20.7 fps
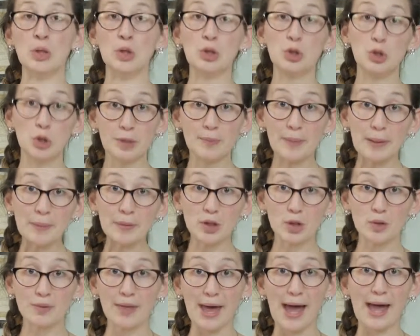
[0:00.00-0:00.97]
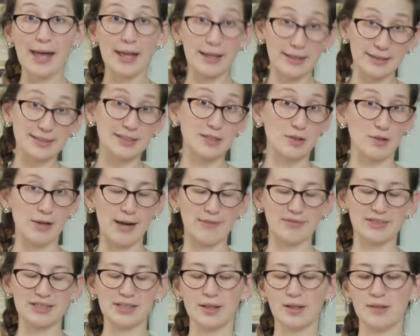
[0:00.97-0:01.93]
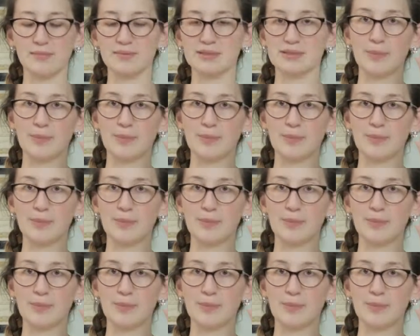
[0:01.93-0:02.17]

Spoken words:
you can maybe do that and still have sleeves.